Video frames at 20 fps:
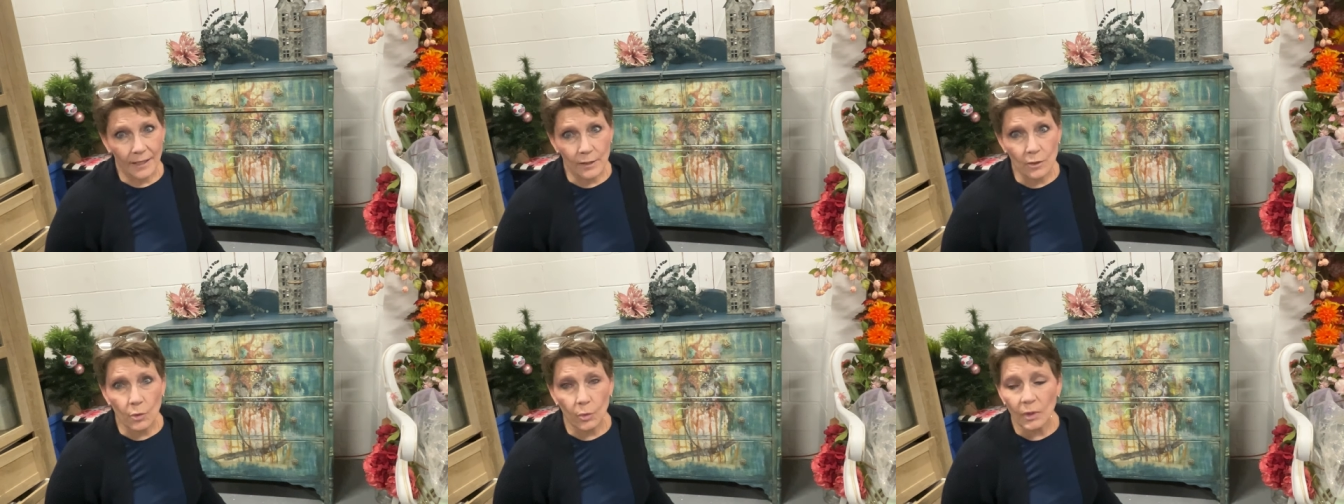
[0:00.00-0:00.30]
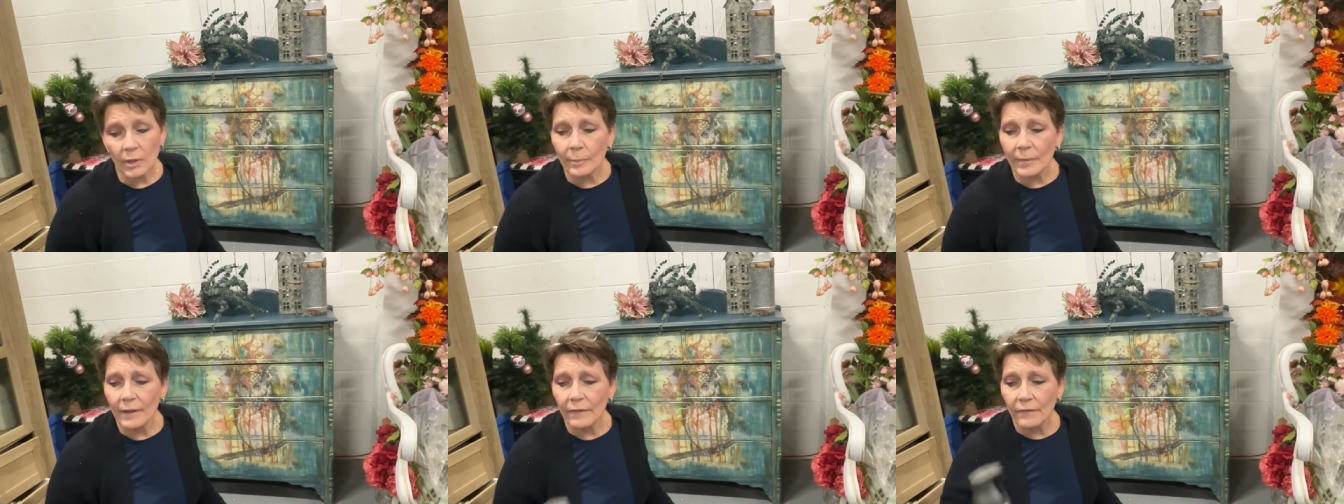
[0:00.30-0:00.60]
It's
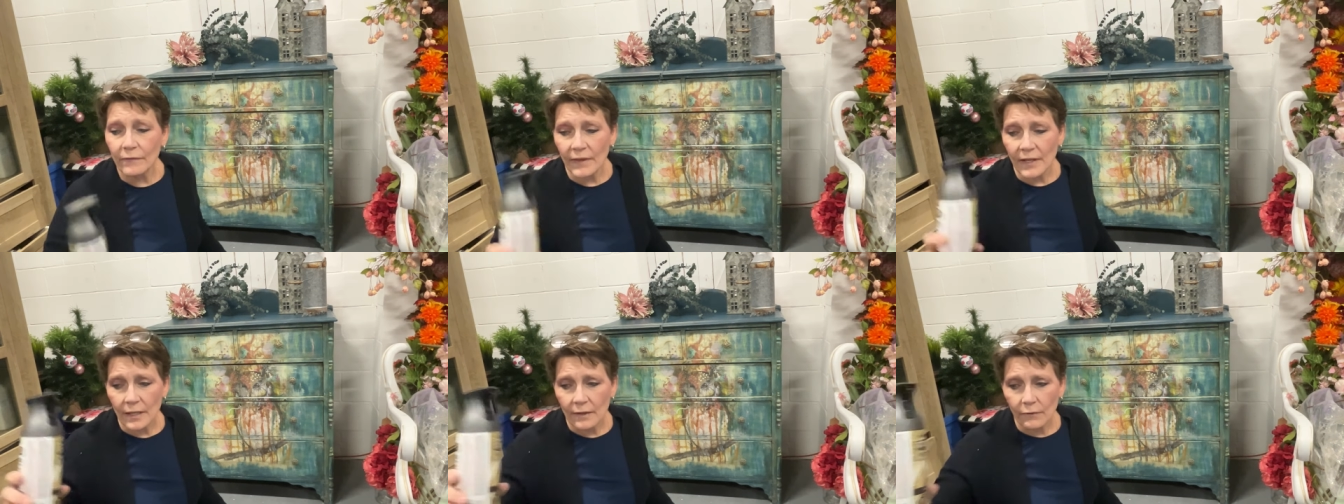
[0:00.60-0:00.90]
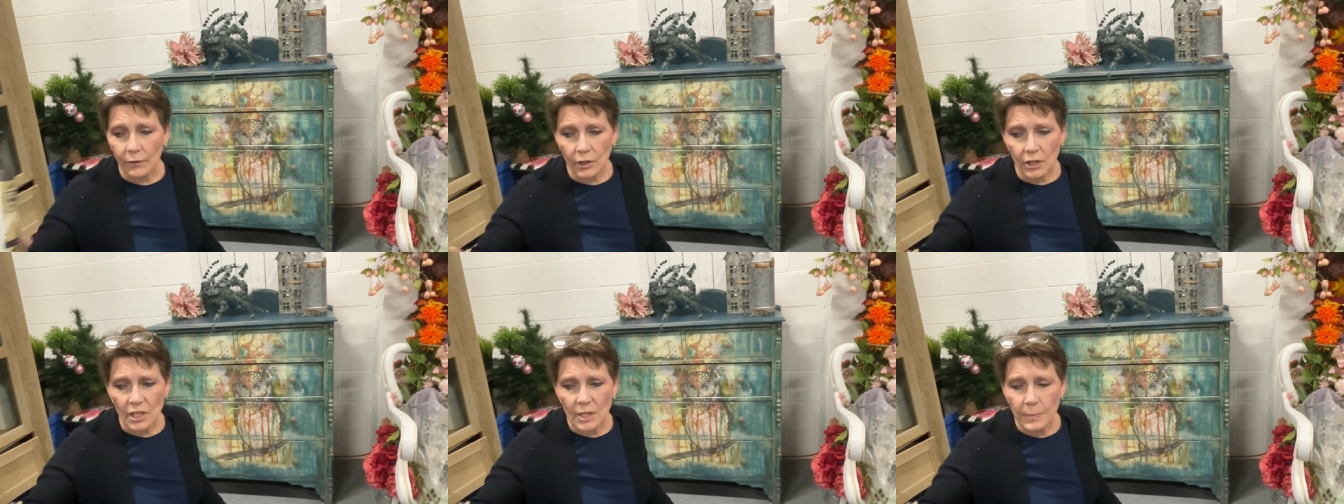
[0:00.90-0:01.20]
one of my
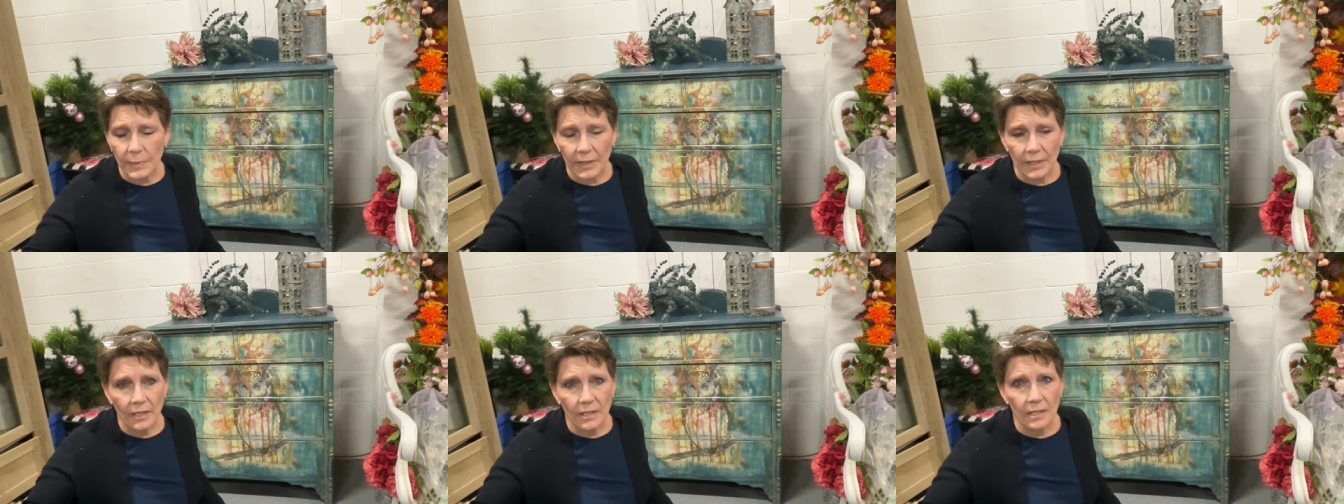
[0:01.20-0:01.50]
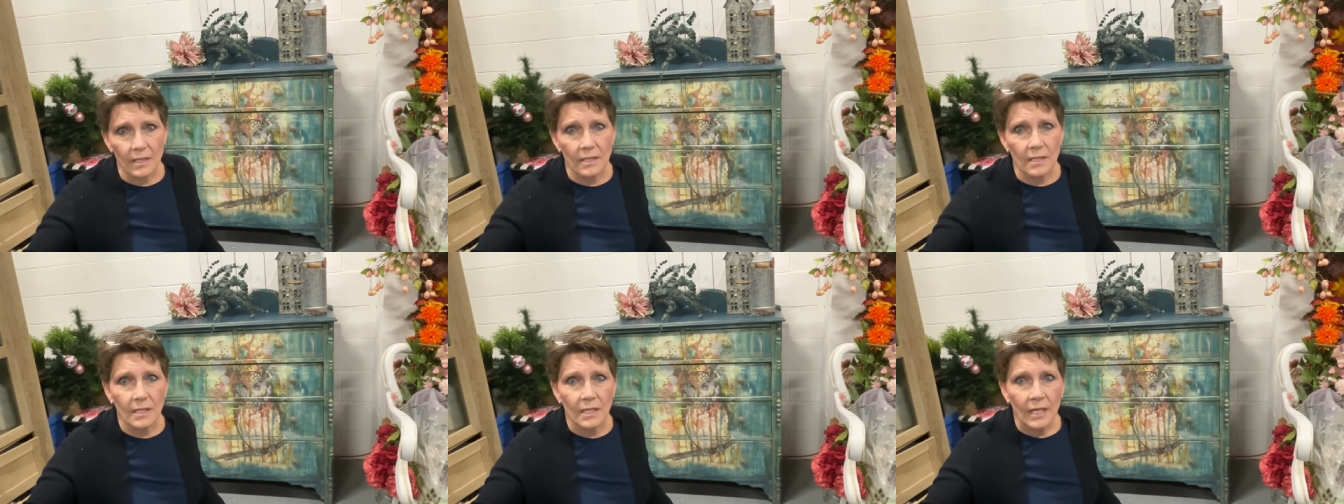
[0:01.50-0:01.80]
favorites
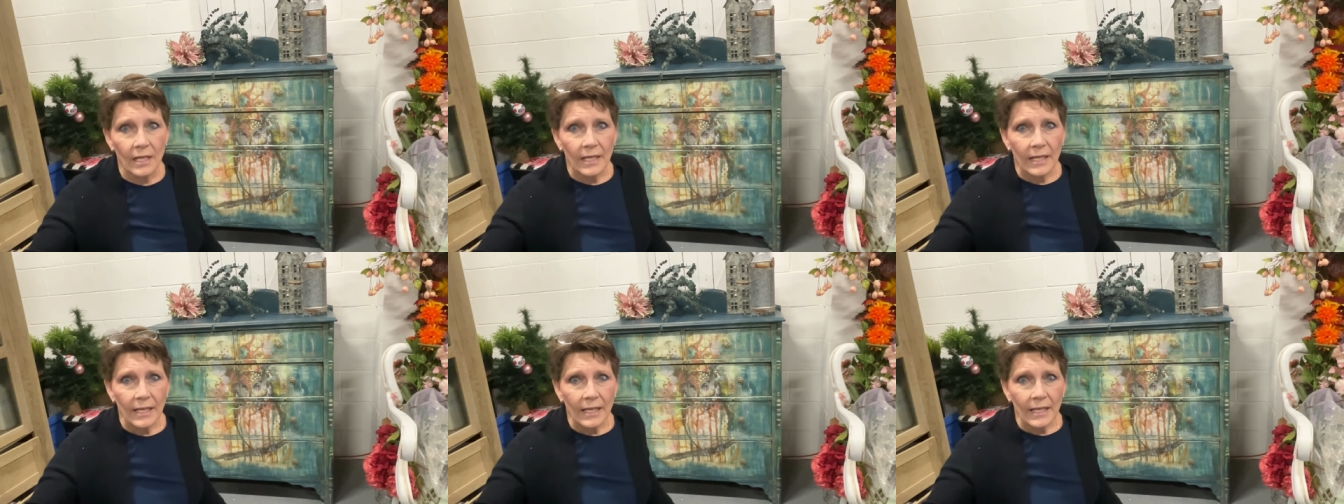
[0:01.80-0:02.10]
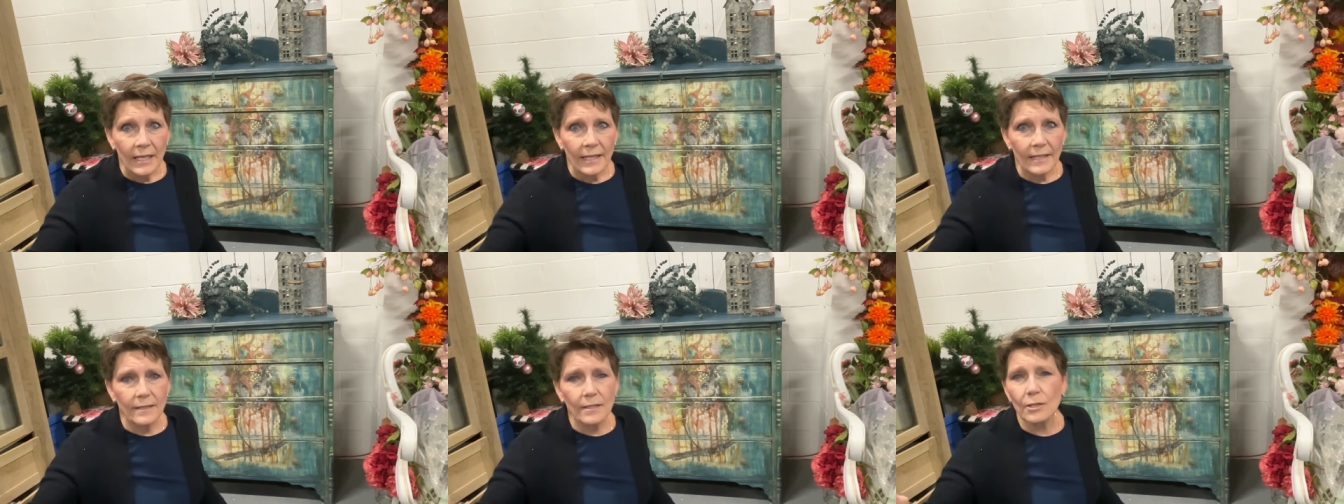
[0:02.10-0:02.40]
because
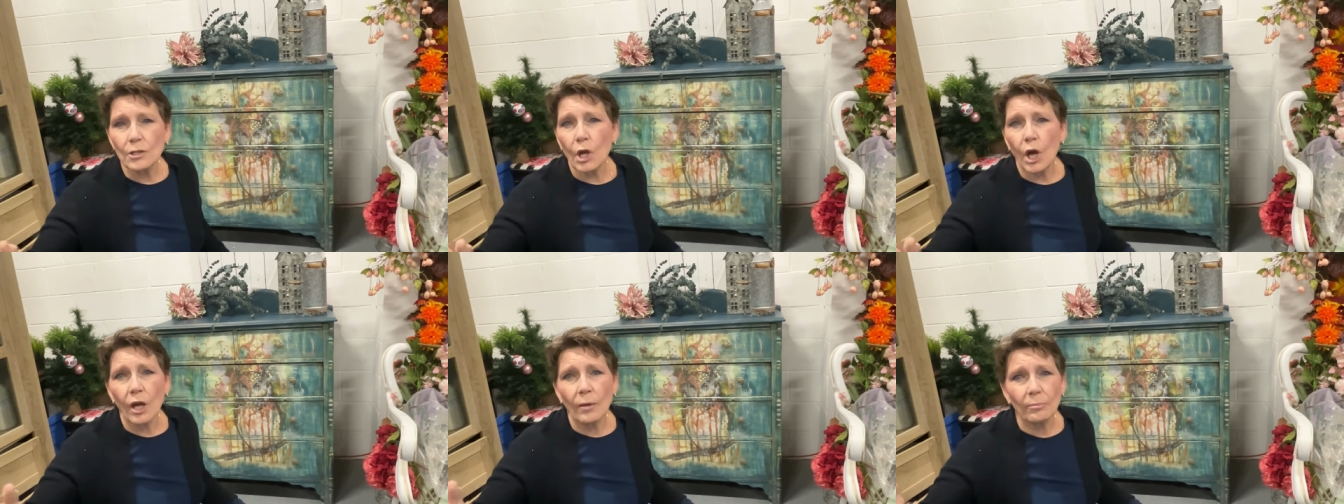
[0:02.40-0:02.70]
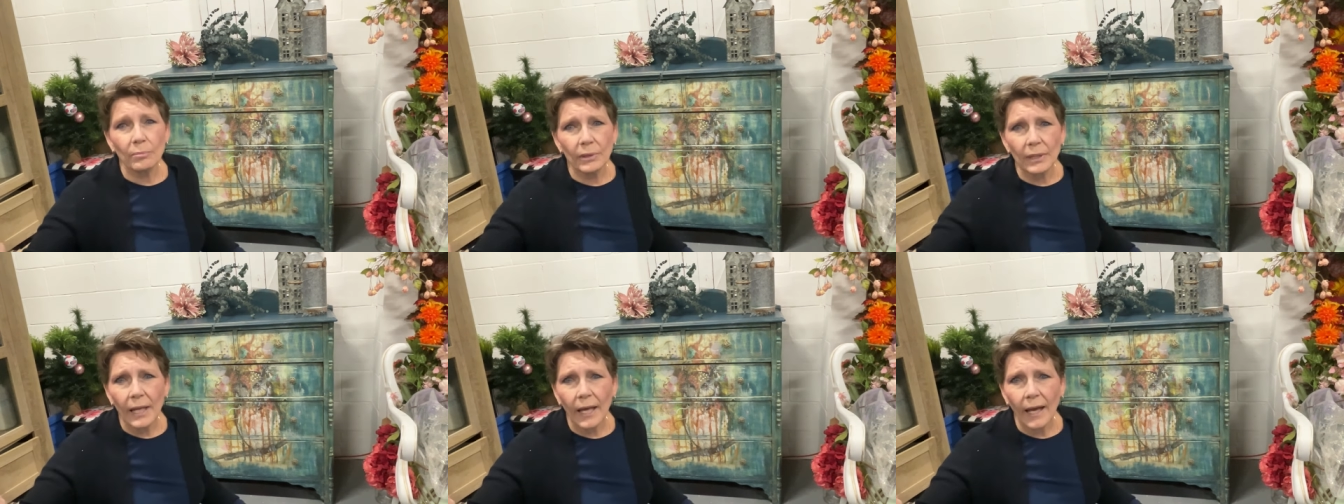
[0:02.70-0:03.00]
it's
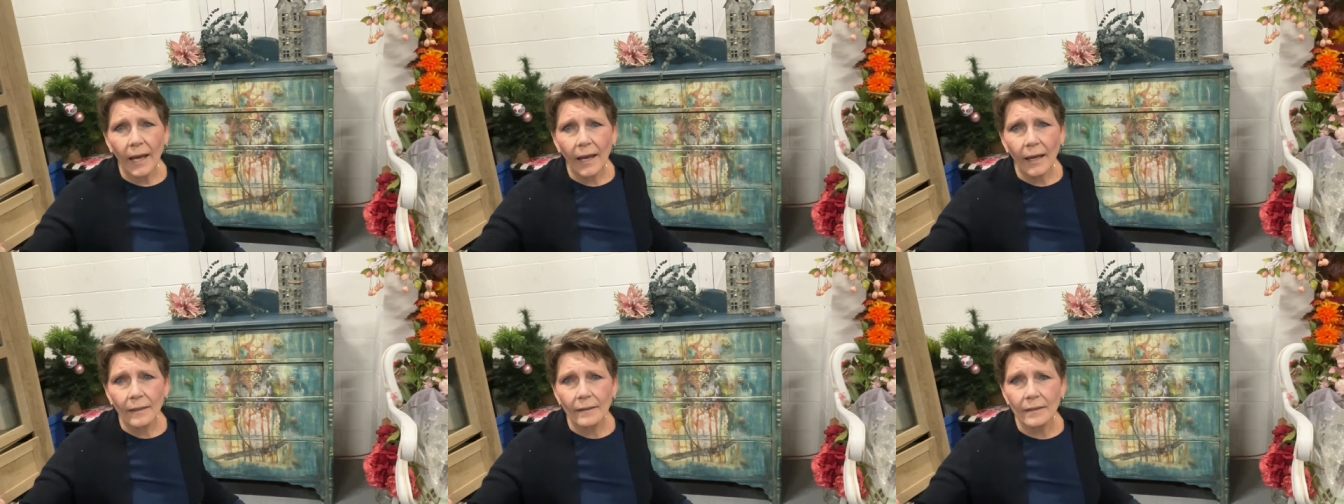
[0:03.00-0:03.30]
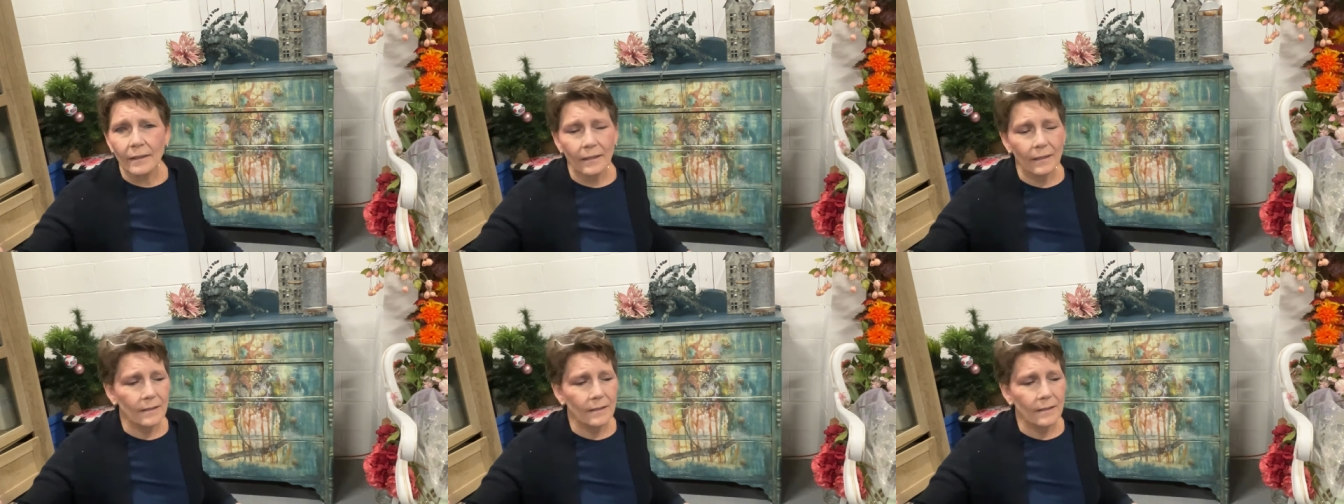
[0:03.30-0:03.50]
not black,